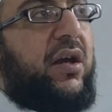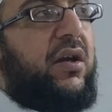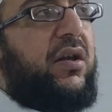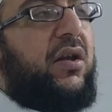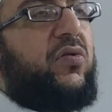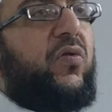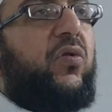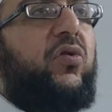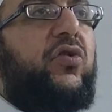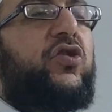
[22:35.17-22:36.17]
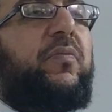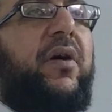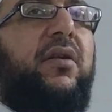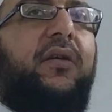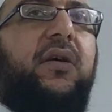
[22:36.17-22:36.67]
and Toulouse, but
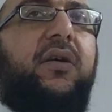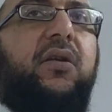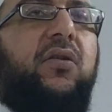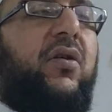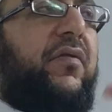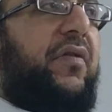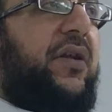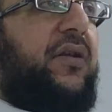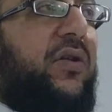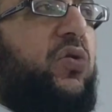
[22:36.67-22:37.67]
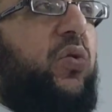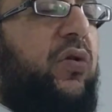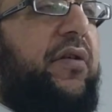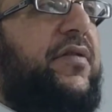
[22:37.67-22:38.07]
not further than Tours,